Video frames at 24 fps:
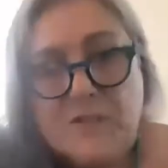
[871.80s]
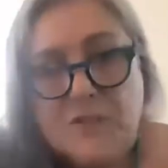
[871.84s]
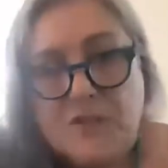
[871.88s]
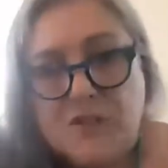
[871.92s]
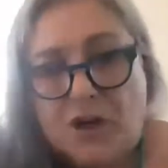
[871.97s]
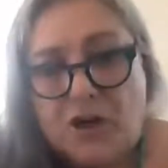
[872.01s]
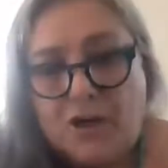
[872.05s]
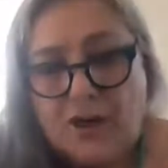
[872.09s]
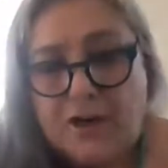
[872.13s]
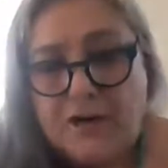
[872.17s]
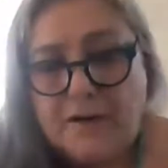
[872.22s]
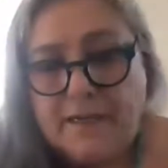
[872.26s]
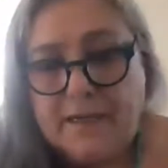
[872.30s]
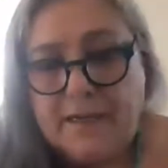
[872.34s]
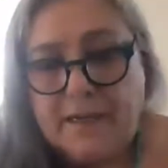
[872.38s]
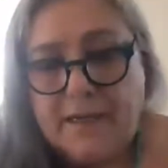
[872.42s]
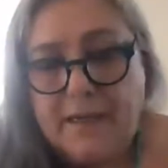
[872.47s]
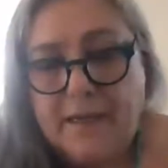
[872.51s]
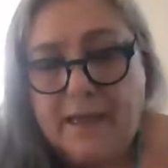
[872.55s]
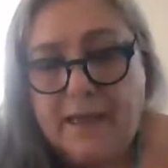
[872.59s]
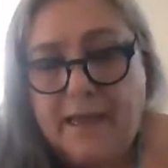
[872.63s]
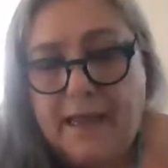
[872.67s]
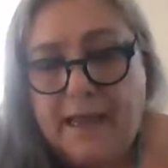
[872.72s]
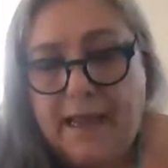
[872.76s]
dark,
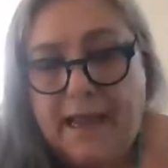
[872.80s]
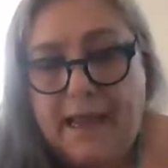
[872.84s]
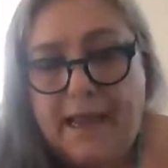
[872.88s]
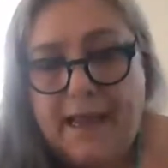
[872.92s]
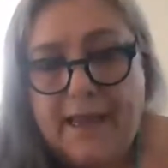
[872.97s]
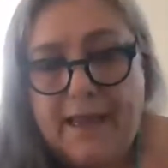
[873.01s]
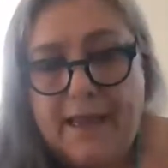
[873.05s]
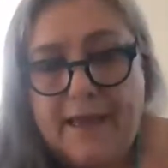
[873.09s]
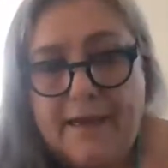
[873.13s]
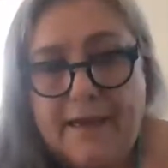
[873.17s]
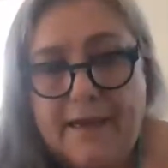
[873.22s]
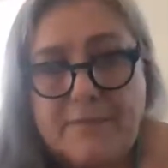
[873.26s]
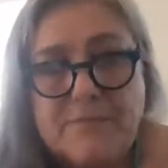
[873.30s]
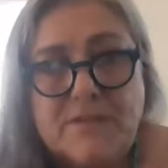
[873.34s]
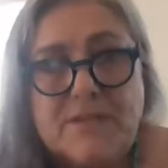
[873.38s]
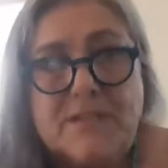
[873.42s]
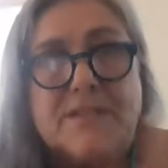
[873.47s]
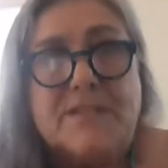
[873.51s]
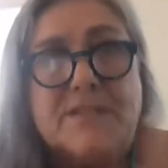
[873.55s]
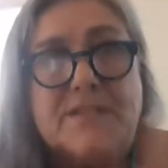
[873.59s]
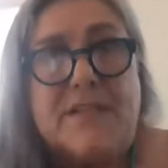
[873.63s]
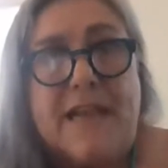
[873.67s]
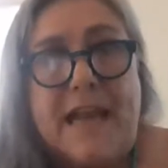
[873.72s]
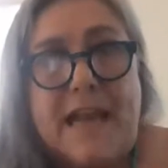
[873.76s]
and I'm
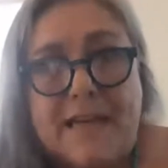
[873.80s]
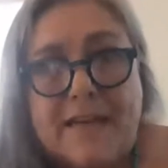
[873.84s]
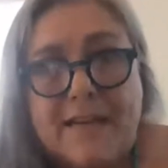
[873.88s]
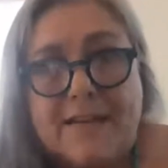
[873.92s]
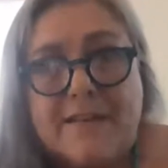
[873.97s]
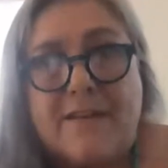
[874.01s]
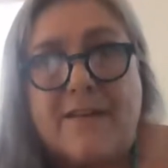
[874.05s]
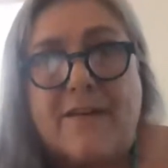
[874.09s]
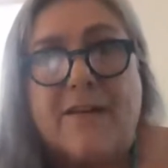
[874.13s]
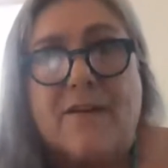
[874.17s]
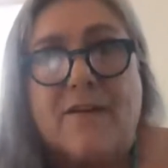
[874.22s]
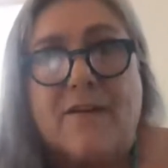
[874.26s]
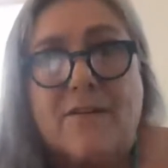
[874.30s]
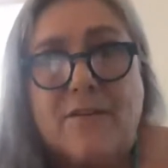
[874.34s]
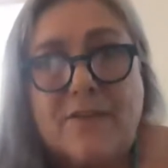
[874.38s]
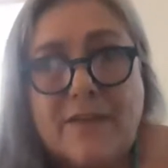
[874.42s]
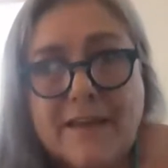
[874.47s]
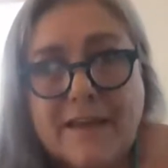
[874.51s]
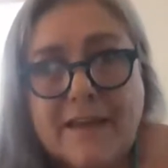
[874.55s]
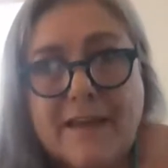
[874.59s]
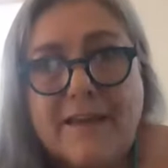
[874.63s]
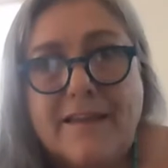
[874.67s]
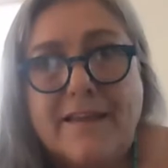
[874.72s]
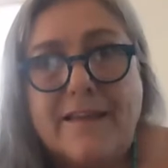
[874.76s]
standing there. I go,
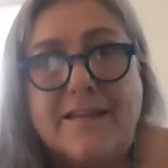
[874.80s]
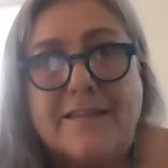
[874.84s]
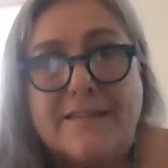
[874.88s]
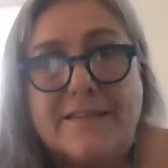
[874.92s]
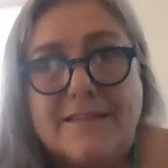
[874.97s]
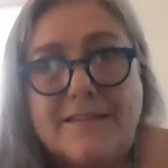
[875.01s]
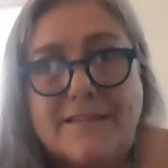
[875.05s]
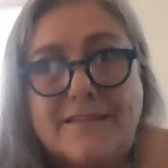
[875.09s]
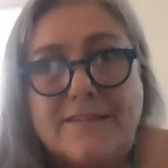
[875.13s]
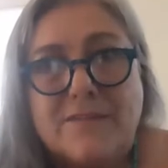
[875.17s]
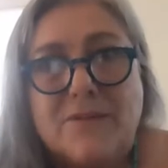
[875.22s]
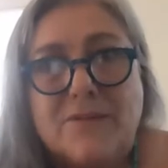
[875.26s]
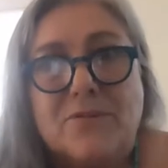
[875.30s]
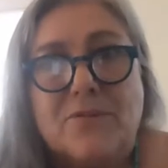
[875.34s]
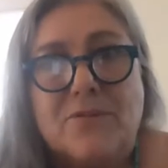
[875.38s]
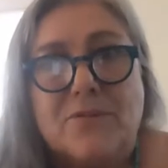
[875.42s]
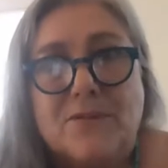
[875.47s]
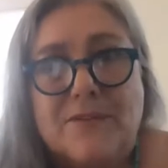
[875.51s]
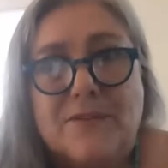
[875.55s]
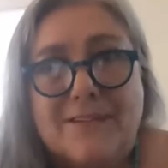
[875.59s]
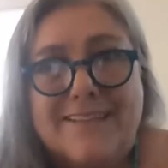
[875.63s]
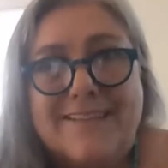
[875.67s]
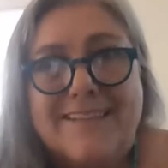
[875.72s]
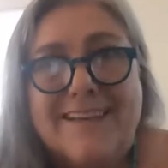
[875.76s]
okay, this is
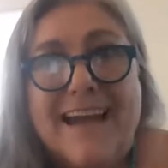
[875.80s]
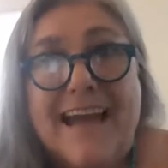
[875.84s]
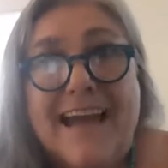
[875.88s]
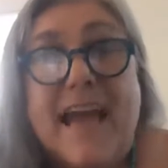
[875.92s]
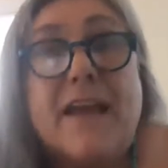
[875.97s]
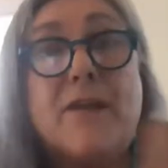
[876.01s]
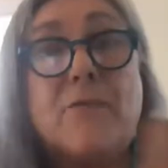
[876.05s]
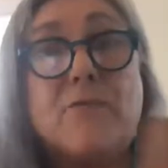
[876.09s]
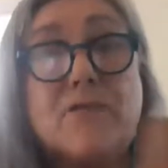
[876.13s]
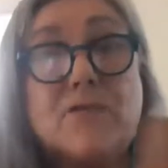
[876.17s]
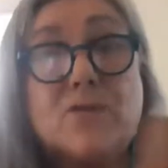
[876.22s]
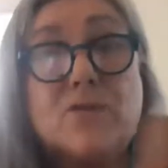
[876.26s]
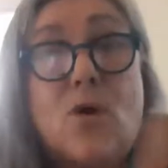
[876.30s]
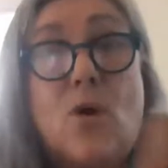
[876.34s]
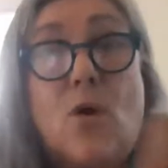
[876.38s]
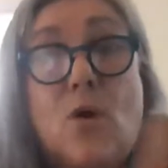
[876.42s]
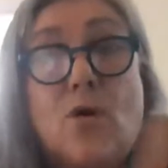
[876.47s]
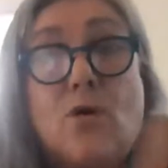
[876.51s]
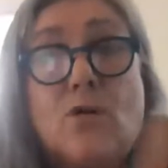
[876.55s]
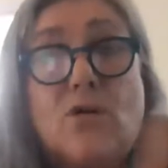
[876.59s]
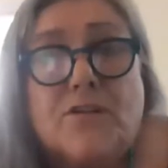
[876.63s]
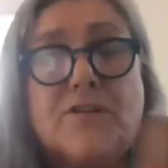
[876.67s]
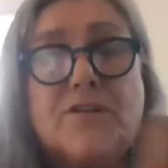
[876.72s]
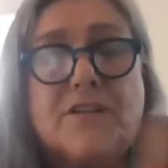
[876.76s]
cool. And it was
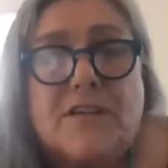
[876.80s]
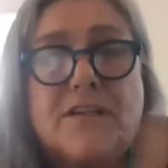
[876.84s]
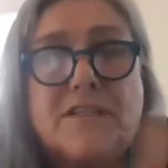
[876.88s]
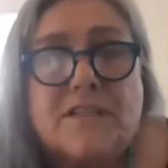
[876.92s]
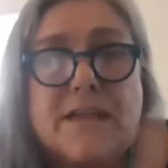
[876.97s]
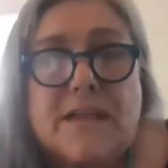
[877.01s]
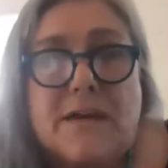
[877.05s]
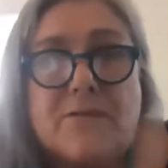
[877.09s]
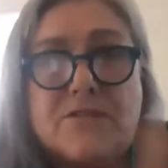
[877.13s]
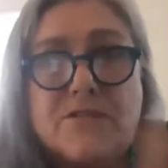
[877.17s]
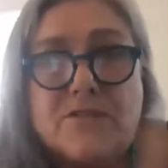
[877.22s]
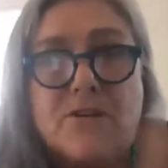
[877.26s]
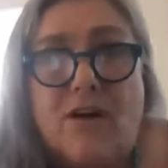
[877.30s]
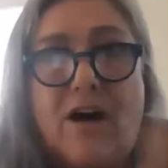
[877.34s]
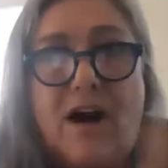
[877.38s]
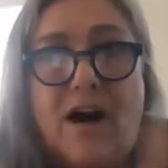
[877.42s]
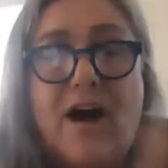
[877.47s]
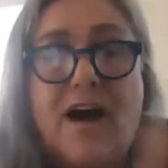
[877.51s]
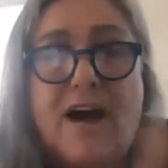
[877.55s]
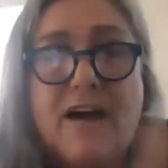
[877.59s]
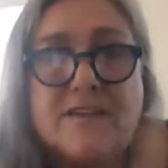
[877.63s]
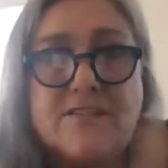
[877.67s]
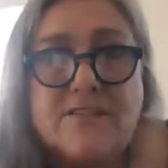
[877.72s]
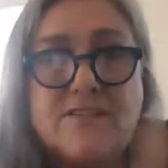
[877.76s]
cold because I was so
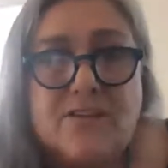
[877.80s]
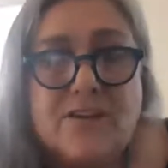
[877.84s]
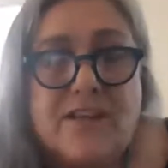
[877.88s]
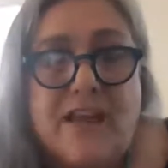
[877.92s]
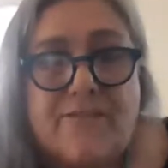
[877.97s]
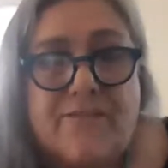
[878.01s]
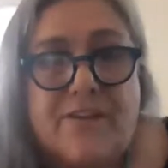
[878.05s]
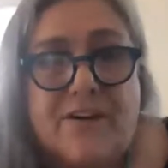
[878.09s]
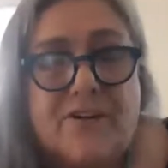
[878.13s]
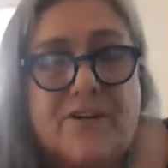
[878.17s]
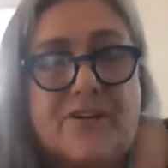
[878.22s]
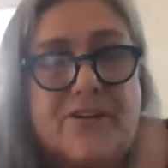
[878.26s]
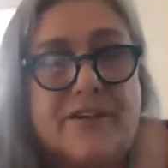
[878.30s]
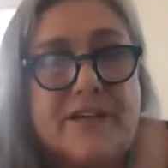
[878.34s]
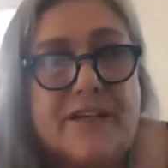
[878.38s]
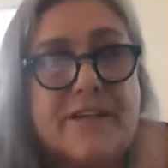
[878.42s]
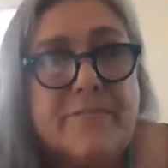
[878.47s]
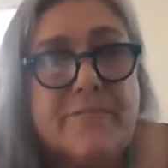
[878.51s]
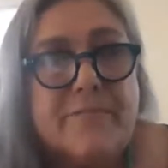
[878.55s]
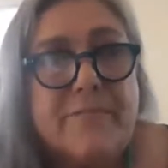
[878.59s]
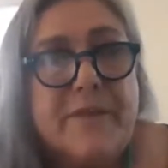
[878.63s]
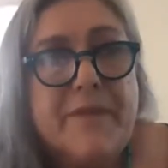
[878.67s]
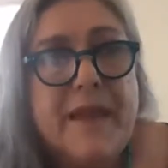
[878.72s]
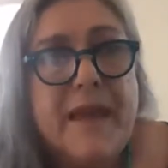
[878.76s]
hot, so that felt good.